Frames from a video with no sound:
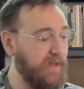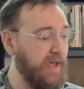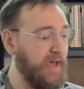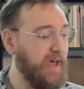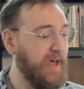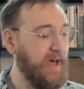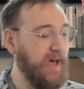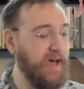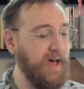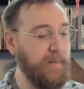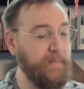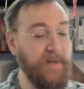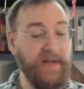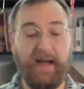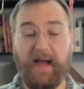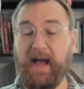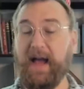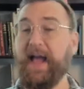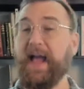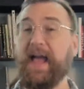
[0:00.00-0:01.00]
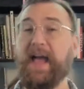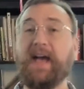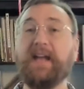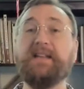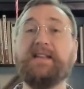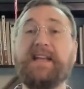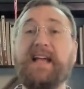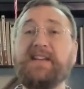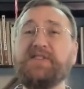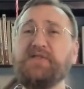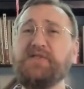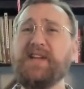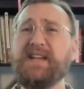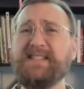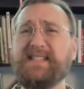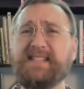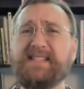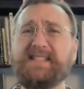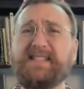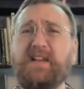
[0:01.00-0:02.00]
And the
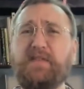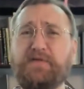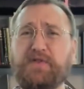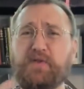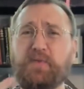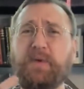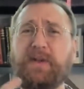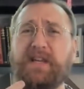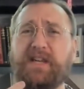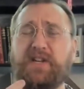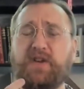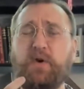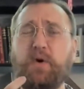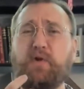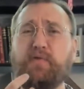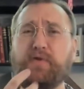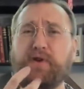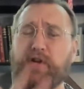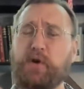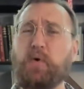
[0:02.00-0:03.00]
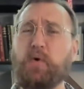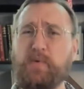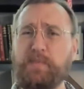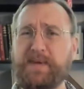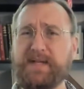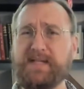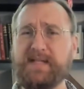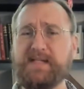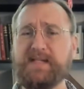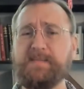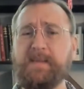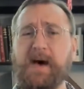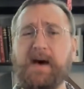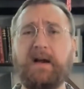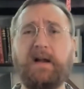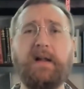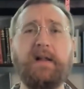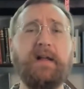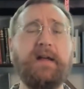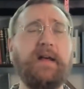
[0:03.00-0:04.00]
exercise itself is really to go over your business
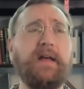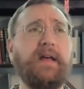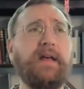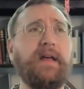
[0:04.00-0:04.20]
model.